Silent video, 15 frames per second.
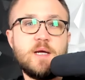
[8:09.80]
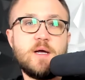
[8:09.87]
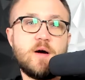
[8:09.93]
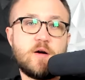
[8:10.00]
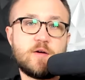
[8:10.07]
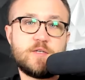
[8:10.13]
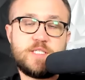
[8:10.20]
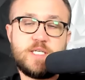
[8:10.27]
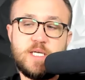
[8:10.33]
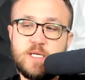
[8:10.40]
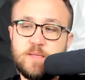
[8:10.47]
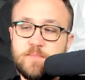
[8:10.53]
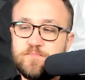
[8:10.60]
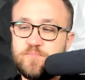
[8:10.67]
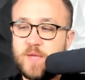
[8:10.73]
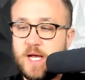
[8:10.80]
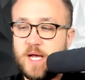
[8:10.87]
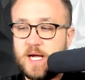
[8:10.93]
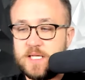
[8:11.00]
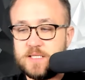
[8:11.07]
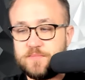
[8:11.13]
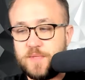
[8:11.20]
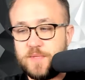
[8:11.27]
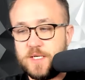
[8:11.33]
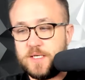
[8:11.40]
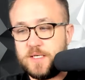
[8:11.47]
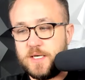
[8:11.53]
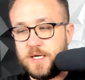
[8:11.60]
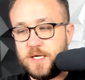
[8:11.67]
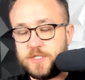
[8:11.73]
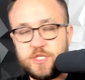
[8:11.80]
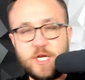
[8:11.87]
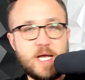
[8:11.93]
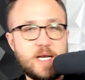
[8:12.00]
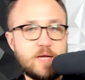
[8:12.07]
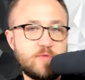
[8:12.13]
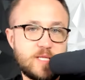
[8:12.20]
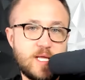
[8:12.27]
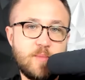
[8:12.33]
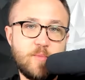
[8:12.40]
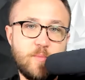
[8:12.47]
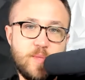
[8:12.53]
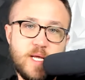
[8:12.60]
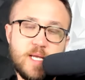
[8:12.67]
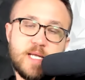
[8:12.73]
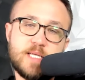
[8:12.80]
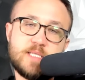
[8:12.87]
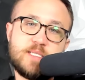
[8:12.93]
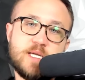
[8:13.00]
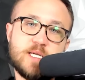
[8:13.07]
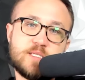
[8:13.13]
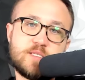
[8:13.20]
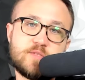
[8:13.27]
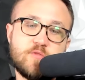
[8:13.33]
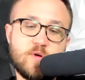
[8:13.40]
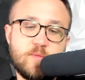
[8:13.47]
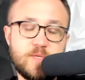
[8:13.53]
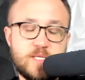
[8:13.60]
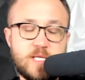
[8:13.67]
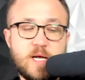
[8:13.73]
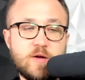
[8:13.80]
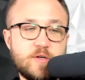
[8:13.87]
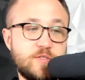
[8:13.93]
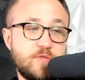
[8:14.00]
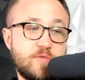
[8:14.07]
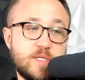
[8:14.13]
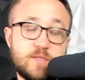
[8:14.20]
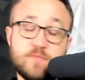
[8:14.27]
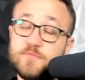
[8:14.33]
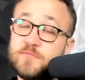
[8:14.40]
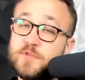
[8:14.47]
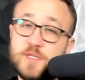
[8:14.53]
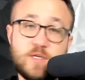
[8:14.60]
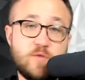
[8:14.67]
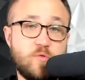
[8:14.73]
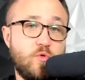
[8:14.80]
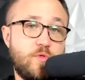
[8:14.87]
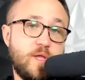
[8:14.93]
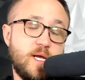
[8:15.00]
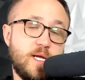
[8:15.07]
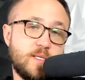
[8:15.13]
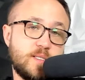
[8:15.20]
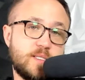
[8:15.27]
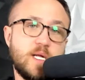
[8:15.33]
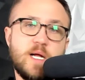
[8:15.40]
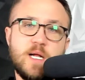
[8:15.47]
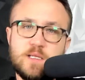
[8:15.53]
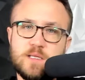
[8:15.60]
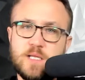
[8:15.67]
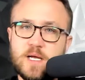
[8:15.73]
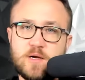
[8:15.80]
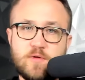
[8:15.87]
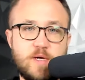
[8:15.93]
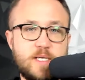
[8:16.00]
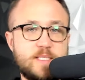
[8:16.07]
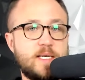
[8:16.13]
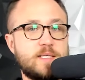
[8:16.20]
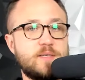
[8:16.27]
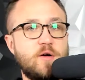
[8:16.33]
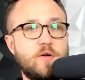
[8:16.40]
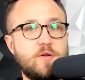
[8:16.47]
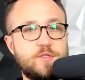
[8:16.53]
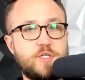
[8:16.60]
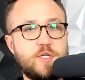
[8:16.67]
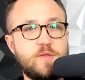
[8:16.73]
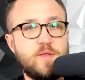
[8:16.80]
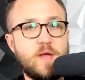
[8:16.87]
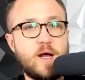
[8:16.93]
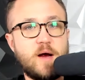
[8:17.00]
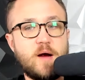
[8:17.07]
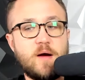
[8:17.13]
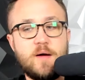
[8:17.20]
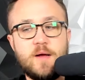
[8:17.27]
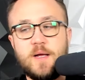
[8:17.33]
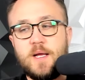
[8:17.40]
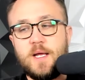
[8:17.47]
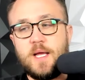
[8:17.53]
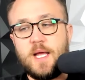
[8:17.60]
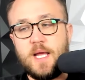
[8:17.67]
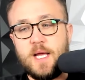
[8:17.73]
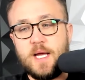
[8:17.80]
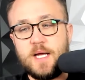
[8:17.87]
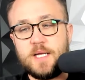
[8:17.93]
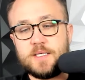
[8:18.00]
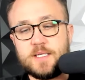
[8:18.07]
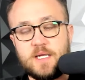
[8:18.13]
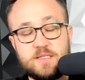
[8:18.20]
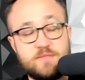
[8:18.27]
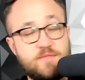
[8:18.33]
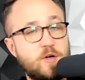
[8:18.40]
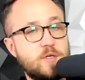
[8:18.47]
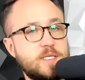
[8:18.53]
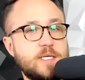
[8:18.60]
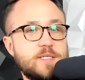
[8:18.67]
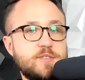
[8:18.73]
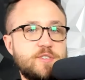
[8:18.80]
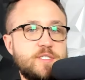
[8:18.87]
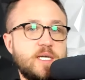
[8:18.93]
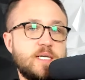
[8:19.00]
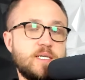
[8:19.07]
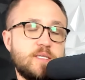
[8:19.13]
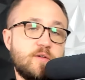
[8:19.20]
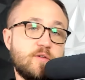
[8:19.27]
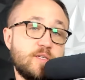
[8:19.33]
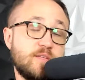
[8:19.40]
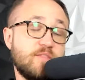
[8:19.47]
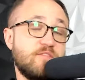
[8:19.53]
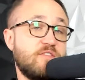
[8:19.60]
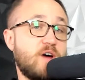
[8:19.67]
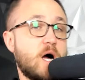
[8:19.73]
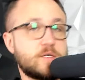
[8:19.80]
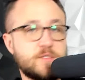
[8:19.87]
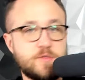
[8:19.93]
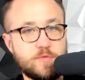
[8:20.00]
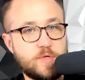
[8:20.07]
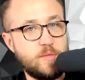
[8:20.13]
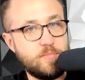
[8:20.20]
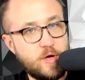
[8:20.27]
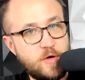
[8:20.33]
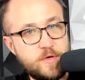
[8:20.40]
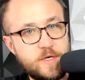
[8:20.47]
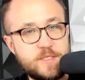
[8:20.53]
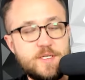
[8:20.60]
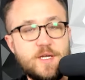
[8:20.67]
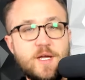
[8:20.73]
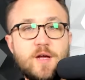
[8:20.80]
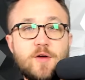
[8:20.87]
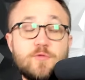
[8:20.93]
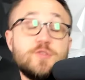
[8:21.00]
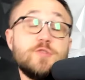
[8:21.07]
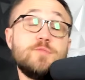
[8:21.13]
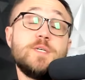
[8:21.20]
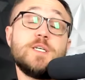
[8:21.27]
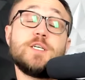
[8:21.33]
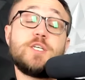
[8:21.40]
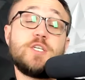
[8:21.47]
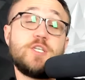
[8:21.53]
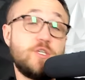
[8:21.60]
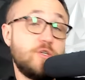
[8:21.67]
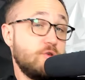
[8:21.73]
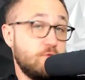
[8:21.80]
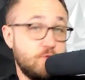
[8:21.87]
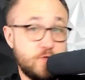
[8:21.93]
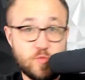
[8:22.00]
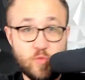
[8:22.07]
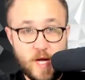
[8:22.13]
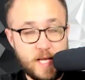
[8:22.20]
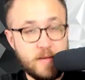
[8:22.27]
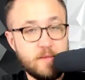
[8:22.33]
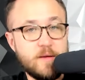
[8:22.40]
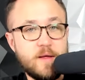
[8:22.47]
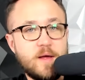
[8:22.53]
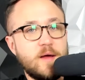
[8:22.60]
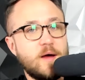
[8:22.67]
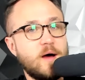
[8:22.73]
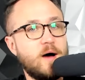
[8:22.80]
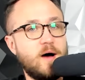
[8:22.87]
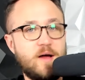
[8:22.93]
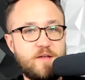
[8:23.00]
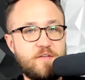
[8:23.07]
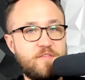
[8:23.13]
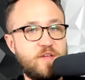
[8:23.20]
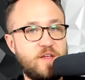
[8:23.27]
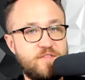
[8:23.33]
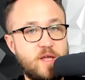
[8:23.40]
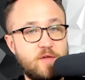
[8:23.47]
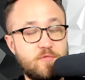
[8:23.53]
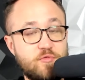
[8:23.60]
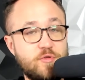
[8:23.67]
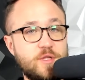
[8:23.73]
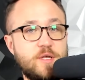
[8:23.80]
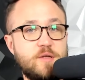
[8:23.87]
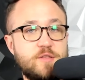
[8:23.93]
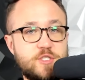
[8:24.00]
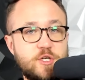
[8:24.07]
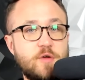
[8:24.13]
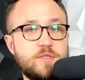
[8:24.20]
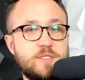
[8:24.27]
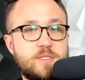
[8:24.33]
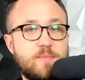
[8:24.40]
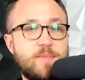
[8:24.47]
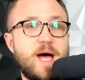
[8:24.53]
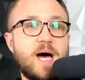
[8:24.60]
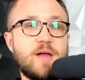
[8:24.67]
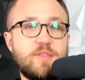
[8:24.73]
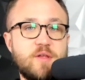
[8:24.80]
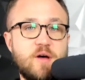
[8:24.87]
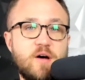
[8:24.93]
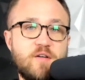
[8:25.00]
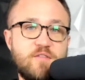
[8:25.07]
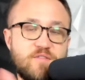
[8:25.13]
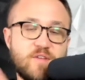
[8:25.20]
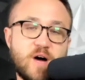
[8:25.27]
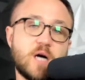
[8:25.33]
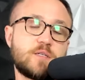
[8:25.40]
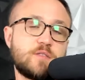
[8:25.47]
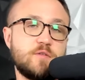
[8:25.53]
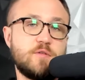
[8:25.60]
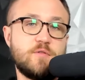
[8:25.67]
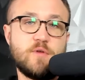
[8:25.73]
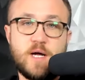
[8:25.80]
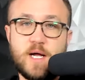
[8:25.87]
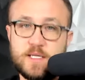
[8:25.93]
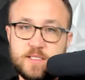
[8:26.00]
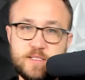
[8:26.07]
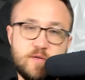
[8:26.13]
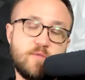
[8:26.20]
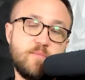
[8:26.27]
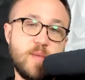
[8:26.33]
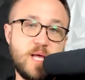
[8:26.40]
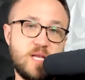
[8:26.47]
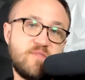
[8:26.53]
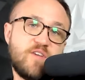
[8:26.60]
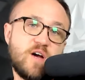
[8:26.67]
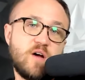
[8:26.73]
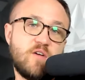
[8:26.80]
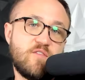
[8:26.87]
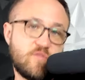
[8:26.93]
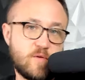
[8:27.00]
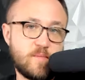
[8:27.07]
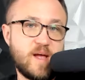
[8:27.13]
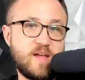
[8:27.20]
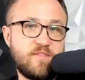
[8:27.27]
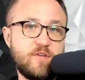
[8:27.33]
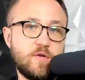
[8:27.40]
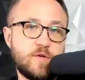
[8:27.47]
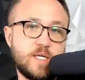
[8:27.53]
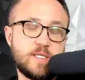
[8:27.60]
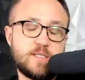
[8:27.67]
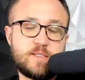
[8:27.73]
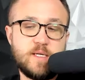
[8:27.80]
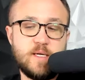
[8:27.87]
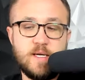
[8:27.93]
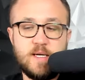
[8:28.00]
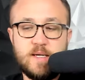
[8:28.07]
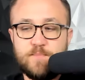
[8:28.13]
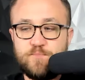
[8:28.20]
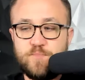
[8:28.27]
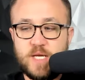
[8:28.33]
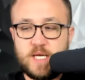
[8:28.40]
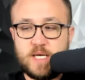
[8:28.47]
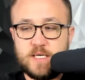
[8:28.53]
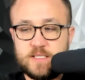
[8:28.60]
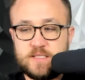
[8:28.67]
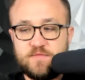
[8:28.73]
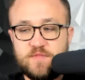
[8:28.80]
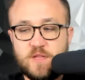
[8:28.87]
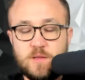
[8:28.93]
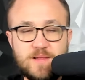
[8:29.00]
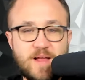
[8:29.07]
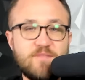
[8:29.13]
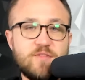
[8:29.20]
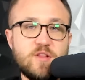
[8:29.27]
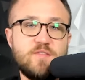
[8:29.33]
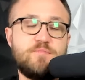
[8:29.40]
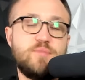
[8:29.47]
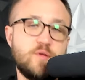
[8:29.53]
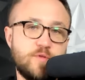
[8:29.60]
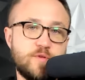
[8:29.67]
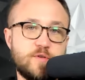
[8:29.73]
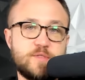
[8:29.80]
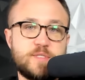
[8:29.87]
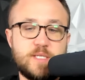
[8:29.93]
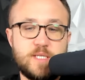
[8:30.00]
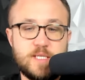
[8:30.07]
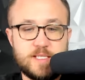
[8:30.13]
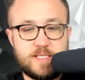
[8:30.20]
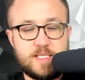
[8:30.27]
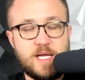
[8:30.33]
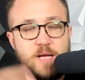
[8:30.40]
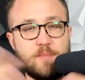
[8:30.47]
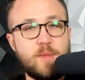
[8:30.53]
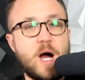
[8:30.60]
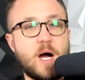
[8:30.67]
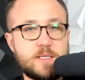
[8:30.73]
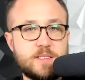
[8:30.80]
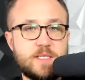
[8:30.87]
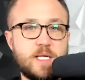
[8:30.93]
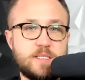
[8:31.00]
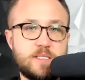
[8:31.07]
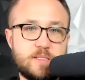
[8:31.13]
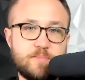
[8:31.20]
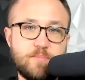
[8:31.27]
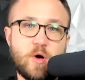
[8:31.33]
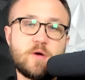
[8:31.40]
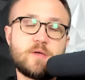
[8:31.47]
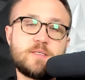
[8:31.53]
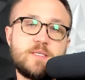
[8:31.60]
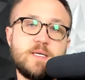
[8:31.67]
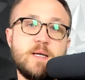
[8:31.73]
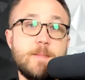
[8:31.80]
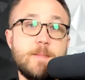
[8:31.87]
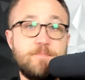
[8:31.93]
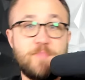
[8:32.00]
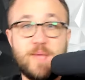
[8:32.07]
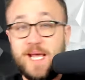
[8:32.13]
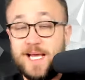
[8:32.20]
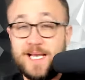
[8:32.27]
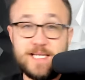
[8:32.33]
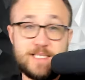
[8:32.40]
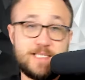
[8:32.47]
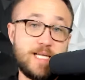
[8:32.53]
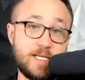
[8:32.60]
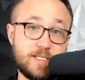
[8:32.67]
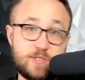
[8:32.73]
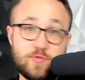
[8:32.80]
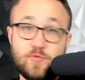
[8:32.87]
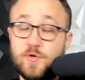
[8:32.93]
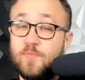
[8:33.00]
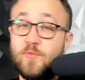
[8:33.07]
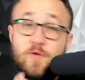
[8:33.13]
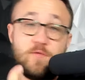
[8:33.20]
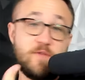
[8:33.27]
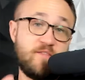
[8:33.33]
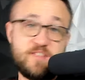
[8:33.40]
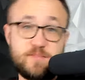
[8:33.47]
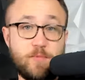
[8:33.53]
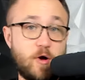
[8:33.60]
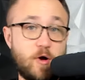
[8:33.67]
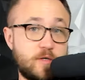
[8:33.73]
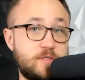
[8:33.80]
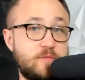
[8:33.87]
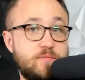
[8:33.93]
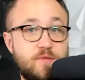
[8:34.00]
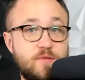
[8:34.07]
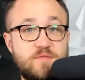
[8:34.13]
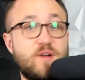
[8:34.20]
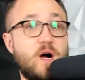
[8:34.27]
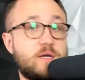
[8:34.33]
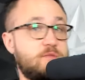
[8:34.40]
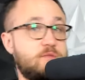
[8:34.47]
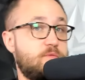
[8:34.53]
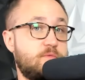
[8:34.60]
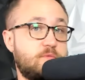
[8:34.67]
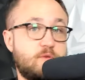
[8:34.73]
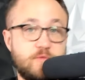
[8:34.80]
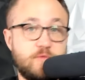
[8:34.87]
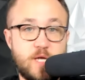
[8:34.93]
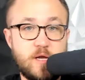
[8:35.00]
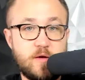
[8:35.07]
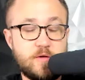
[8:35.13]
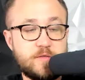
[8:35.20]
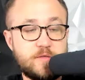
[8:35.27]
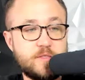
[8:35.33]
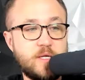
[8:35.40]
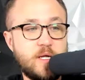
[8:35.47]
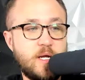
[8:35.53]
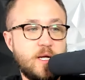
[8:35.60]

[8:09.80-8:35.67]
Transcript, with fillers: Our team has been chatting with them a bit at Sandstorm, but they are doing some really cool things. A lot of great technology there. And as far as I understand it, there is a voxel component, which would be a huge win if they really chose the path of voxel as their main file format focus, because of the level of builders that Sandbox has sparked, and at Sandstorm what we've sparked with voxel creators.